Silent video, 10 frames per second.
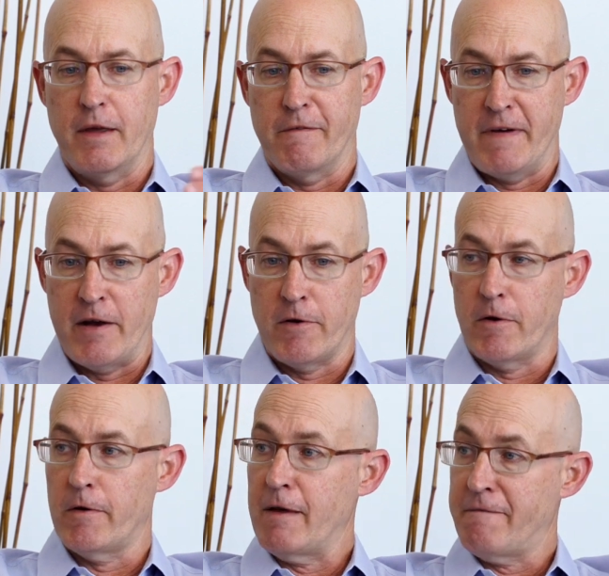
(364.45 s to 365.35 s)
offender
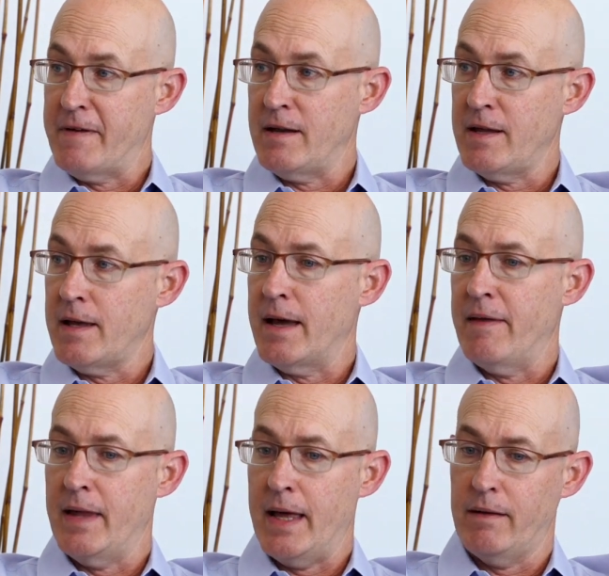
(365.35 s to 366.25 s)
or the offendee,
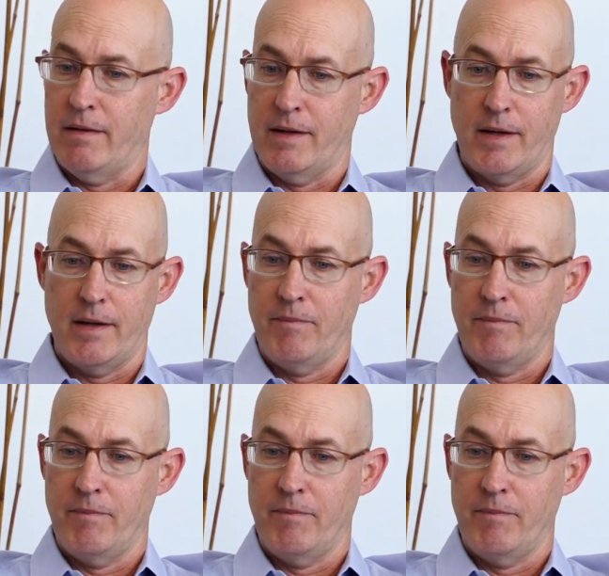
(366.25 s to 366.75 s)
and then the